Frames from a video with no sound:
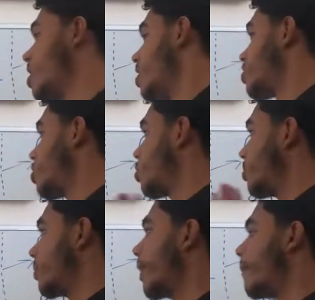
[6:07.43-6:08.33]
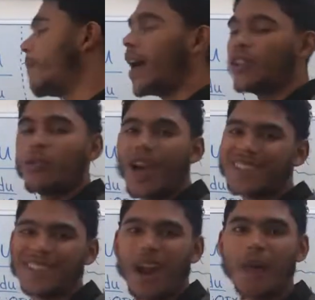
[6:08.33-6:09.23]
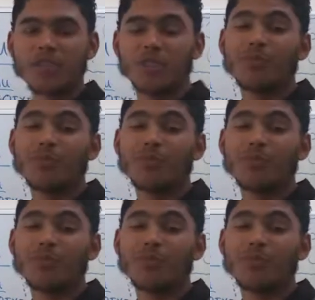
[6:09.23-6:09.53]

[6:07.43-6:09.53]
So Baidu has that option,